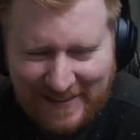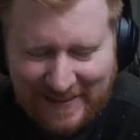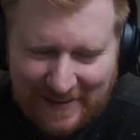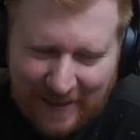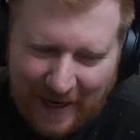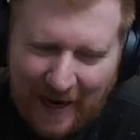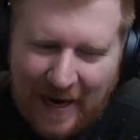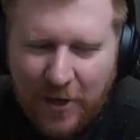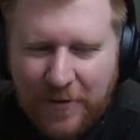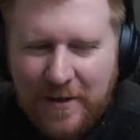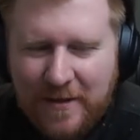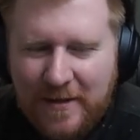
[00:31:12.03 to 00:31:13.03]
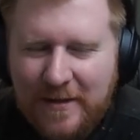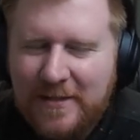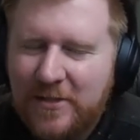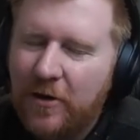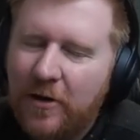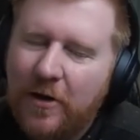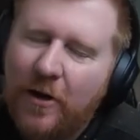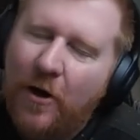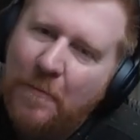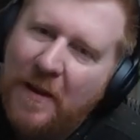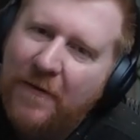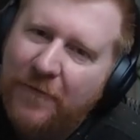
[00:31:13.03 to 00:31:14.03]
I know that these aren't all
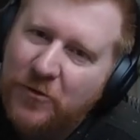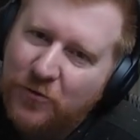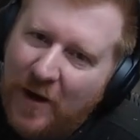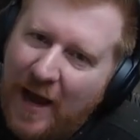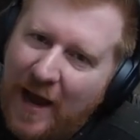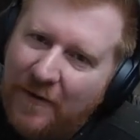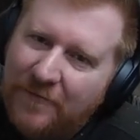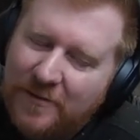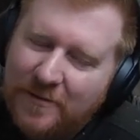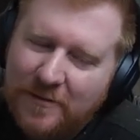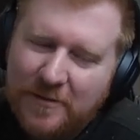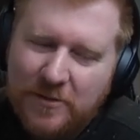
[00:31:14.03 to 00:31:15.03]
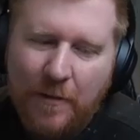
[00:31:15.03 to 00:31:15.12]
made for draft, so